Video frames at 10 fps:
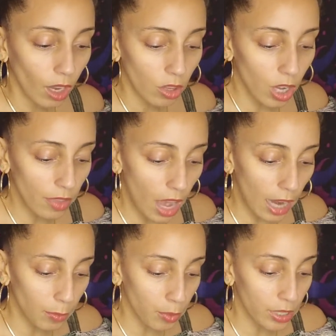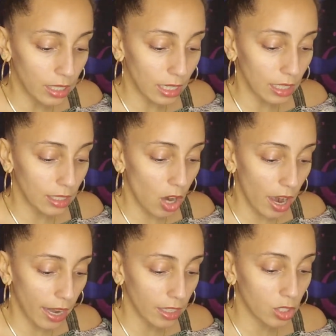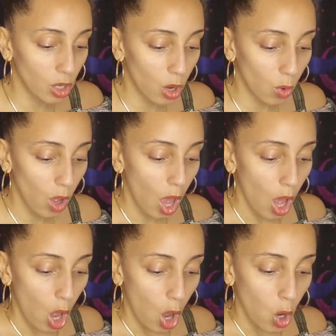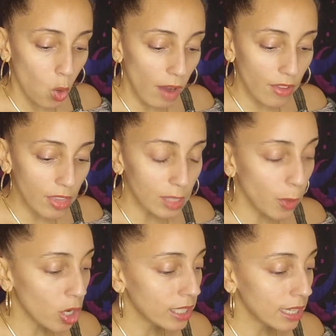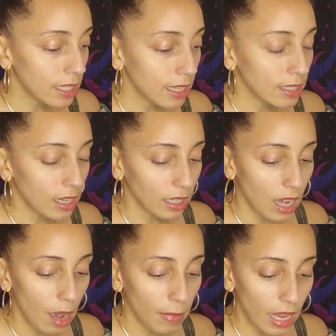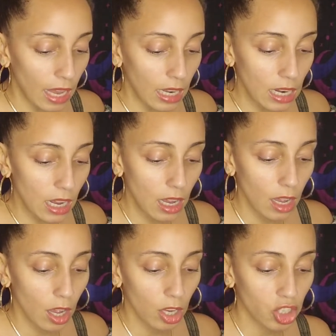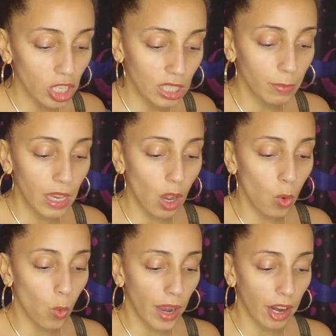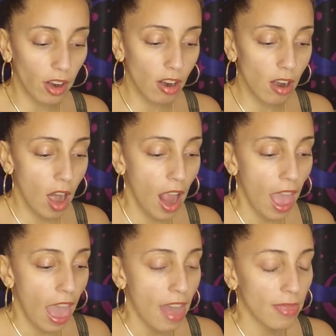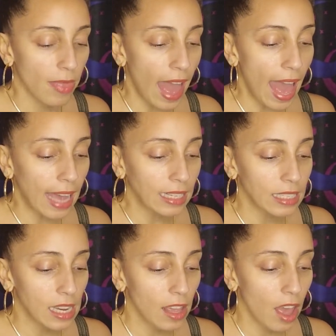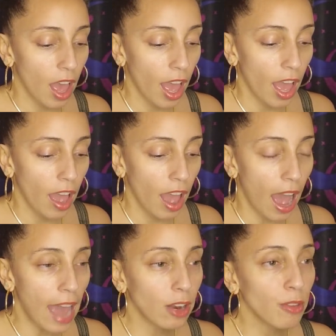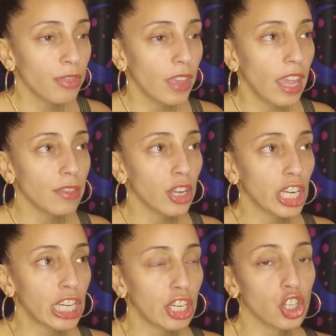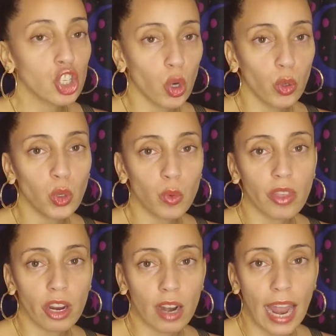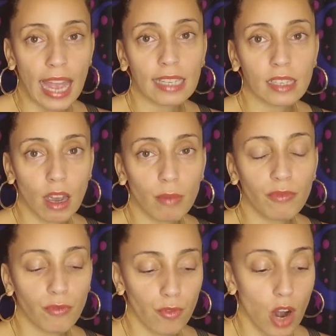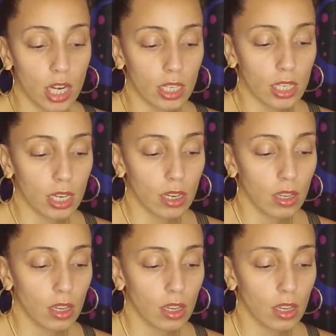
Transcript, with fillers: You got the High Priestess. All right, so whoever this person is that's going to come in, just be aware that I don't think they're going to show you their hand up front.